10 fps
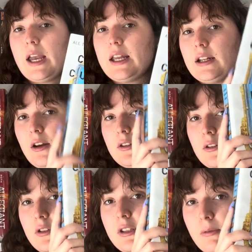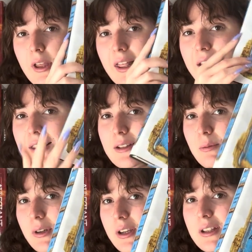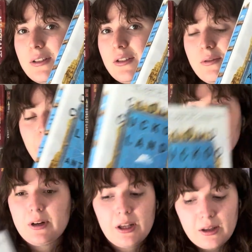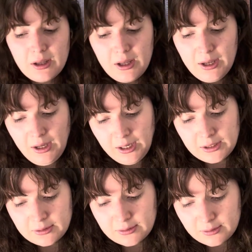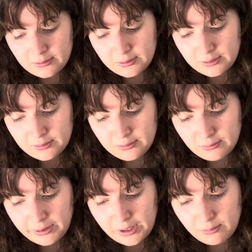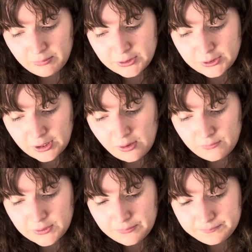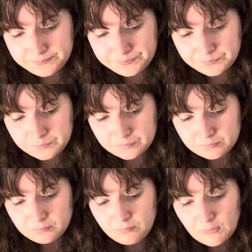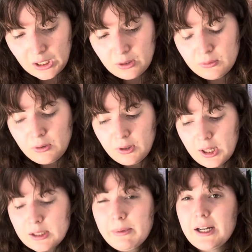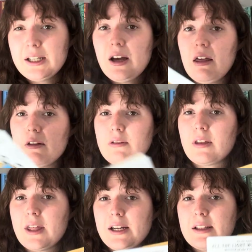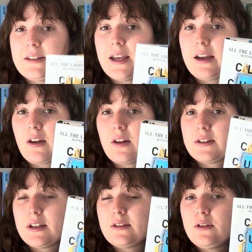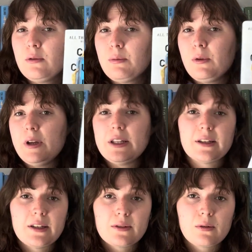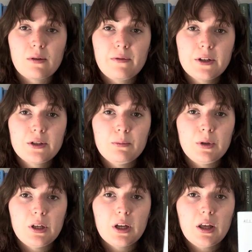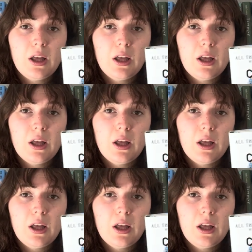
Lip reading: And I also just really like this book. It's just very pretty, and it's gonna look great on my shelves. I don't know a lot about it other than that it's set in Constantinople. It's a historical fiction book.